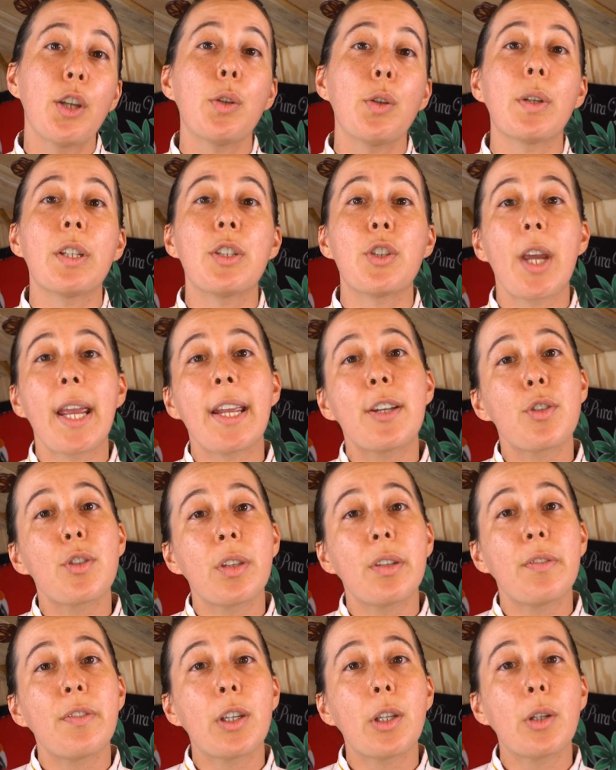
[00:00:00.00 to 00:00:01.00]
You can change
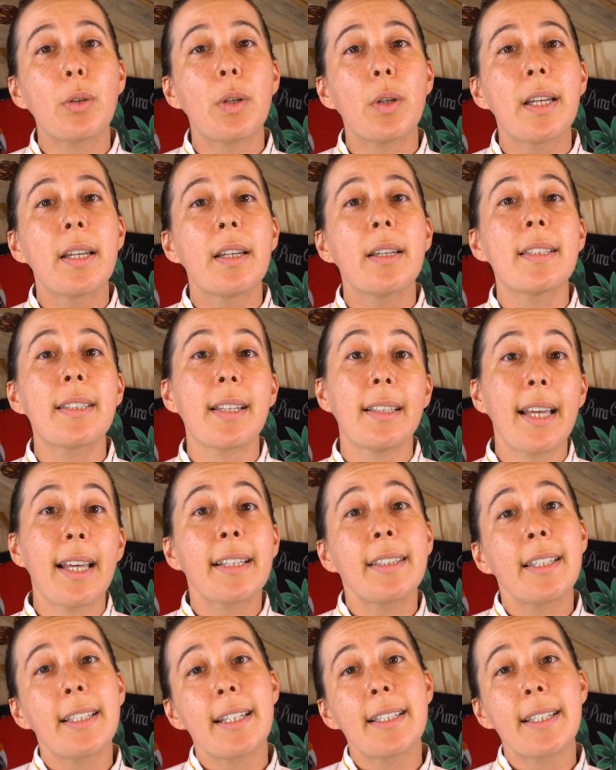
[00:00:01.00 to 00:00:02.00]
the view,
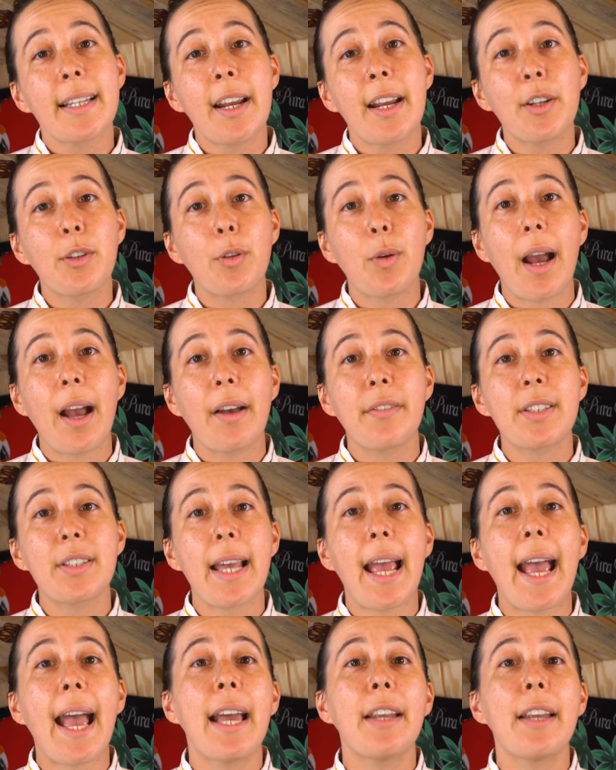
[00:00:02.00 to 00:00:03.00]
select the desired graphs,
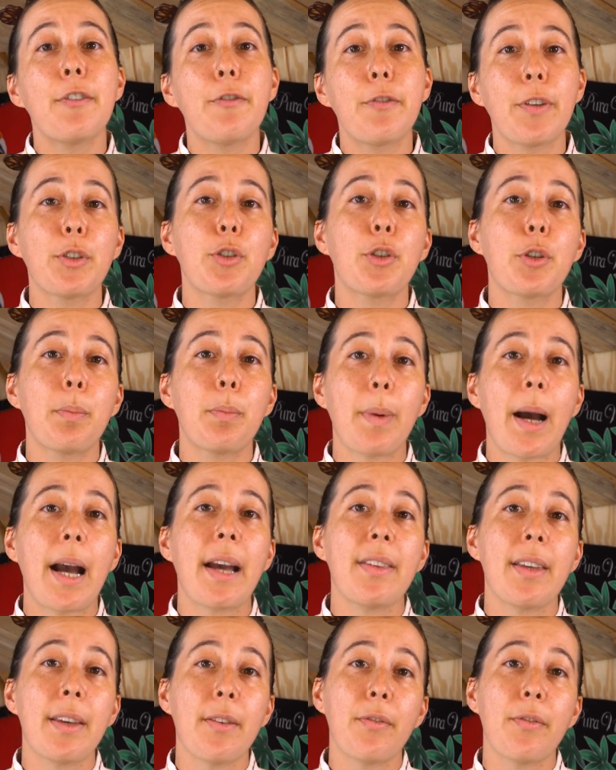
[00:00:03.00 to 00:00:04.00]
and filter
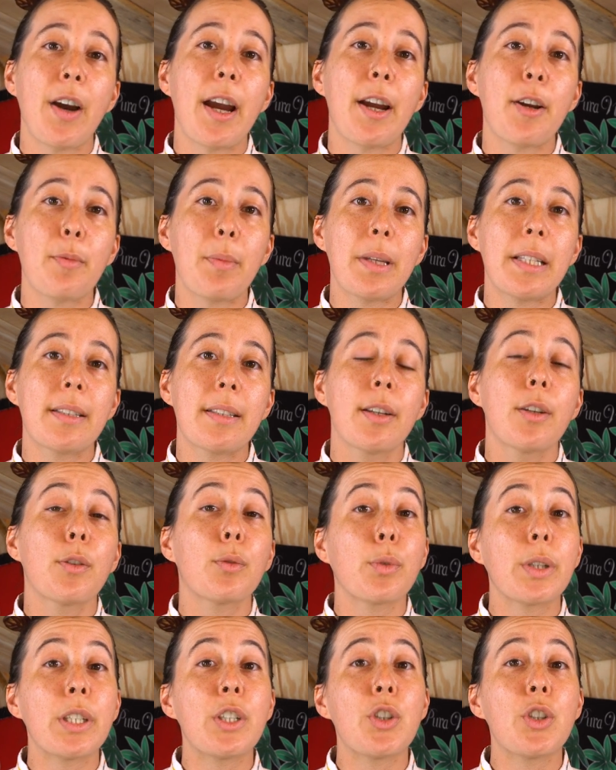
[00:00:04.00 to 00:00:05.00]
by the environment,
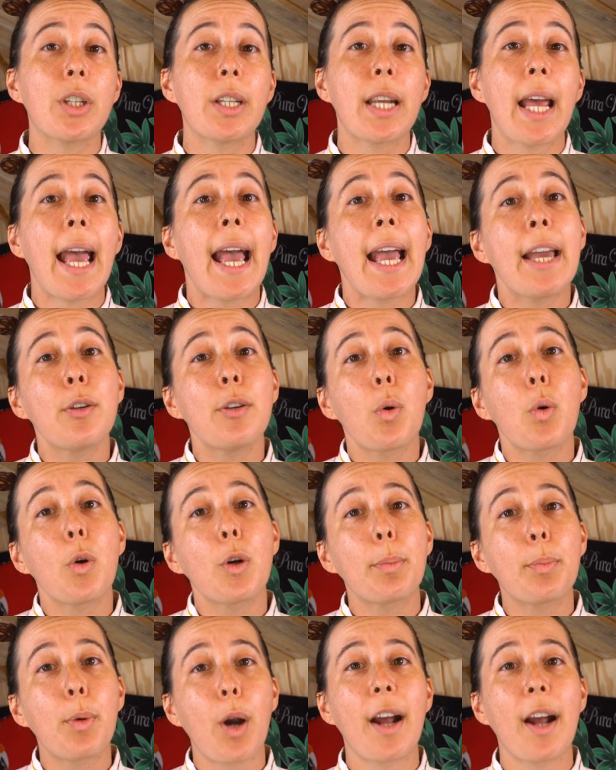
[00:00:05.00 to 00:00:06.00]
region,
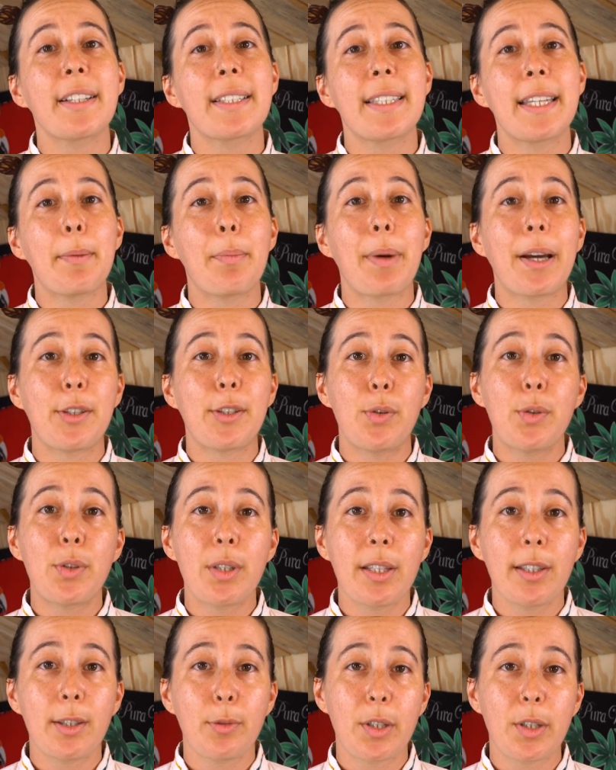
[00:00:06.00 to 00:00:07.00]
and/or proxy by
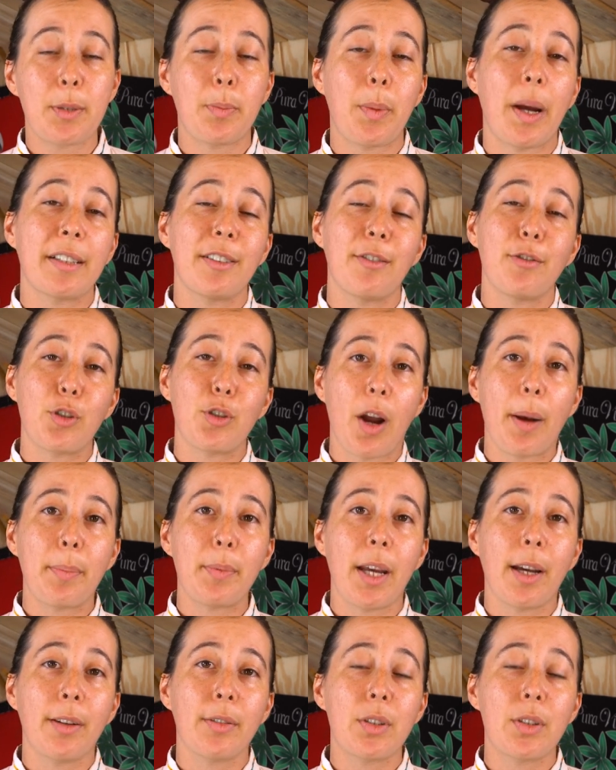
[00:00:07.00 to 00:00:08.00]
using the respective
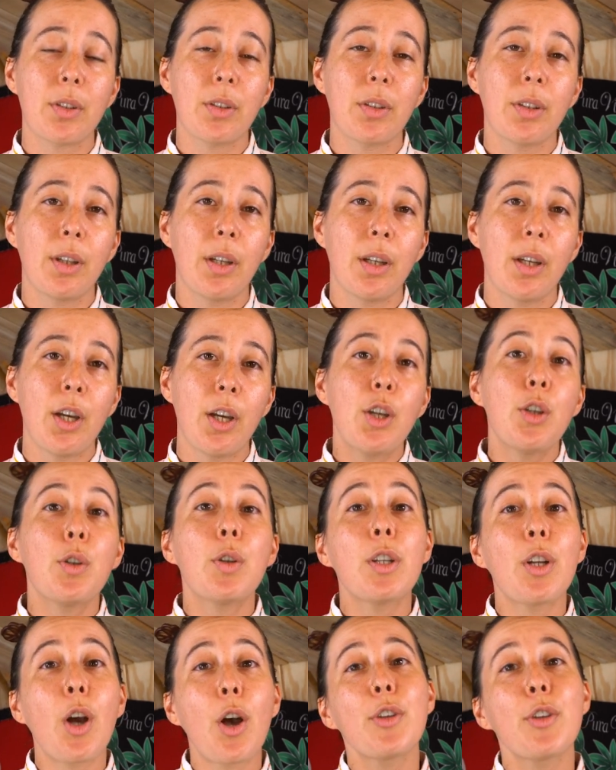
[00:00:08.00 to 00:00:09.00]
dropdowns. You
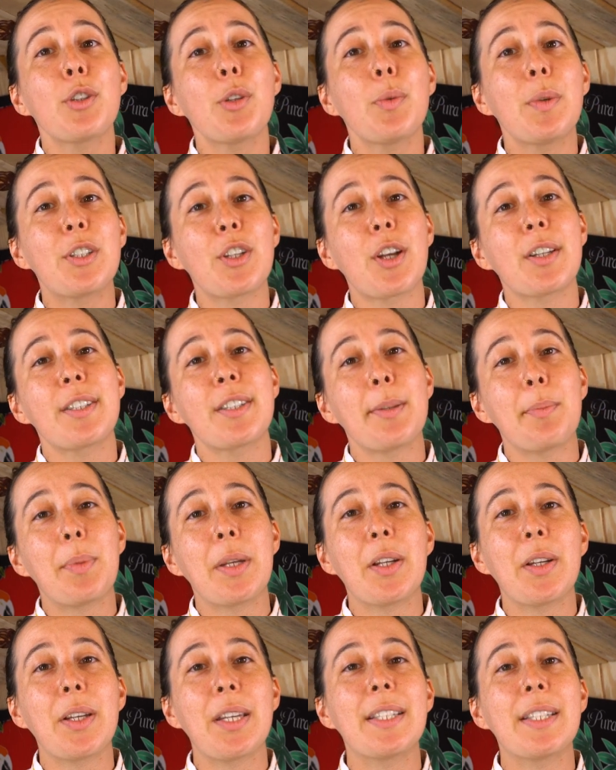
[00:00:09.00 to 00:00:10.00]
can also adjust the
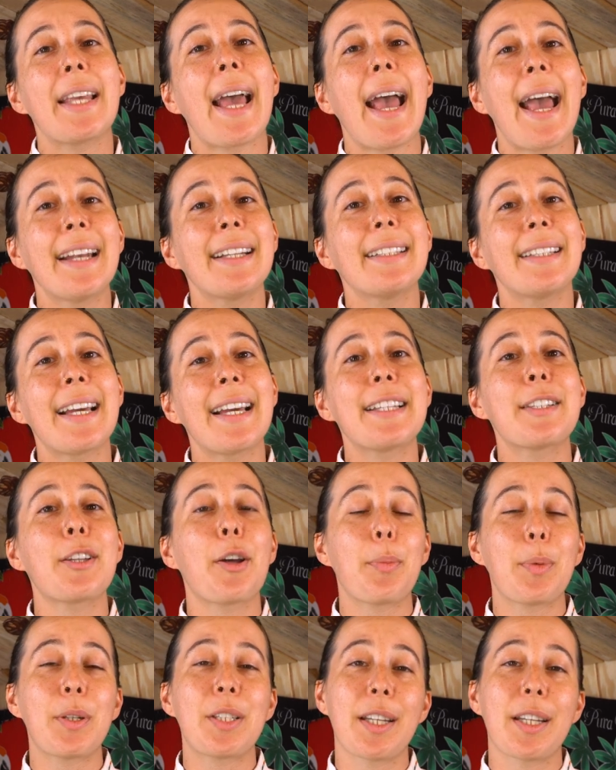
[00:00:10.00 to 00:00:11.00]
period to analyze
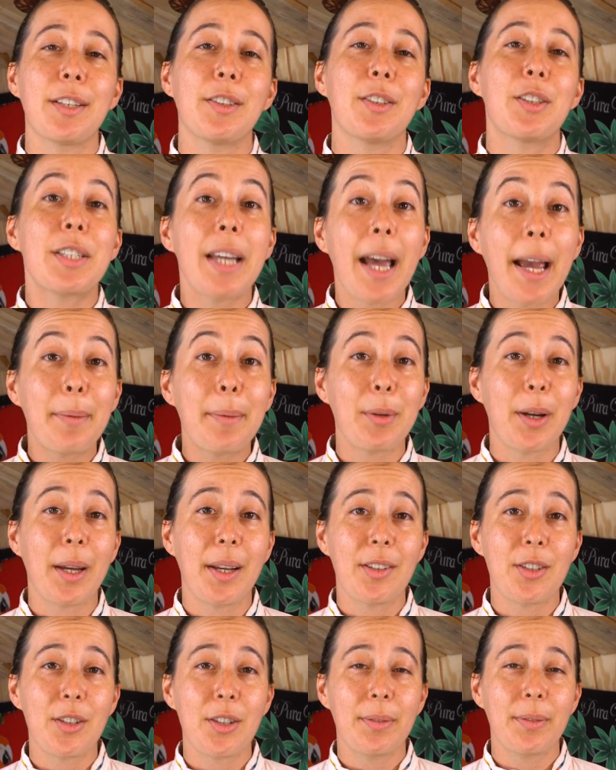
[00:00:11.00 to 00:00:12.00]
a particular time
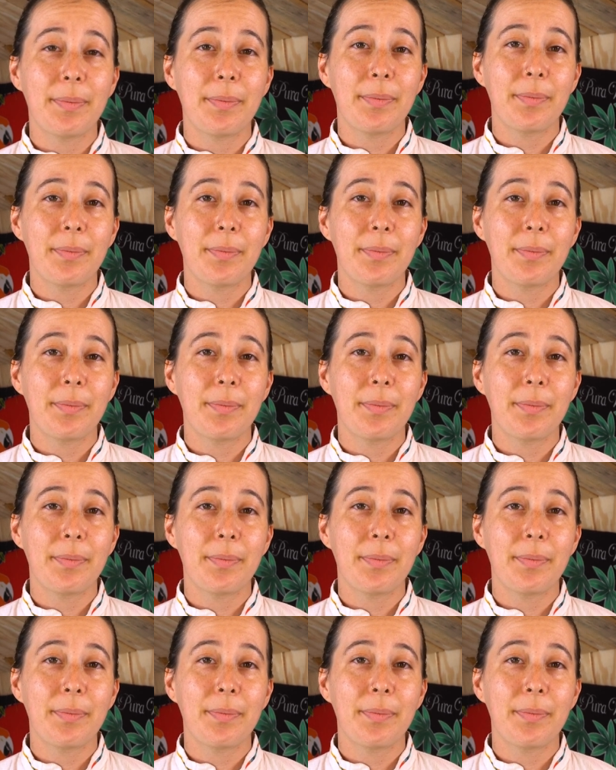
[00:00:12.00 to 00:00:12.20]
range.